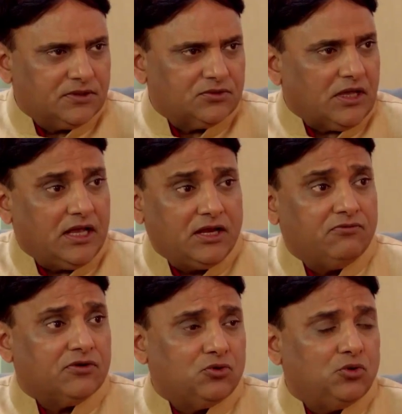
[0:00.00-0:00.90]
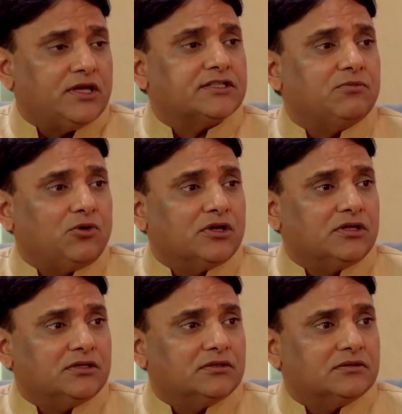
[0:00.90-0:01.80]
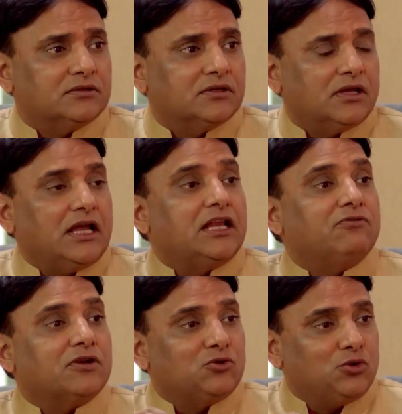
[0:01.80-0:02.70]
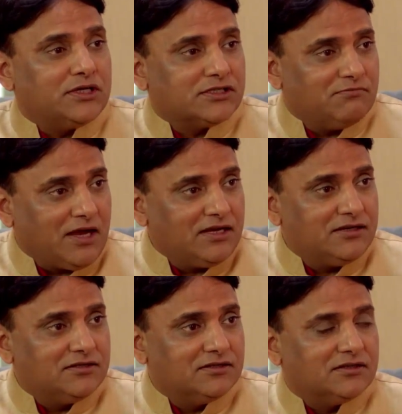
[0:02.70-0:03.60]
So anyone who has a body, anyone who has a mind,